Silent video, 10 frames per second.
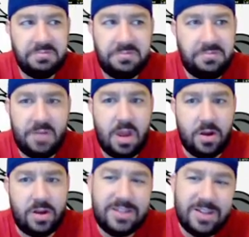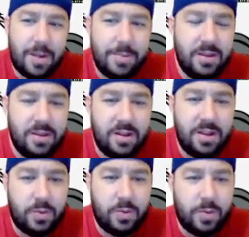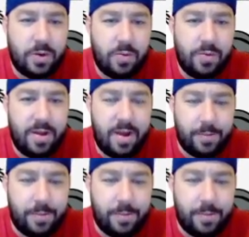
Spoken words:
No, because I mean the liquid would all run out.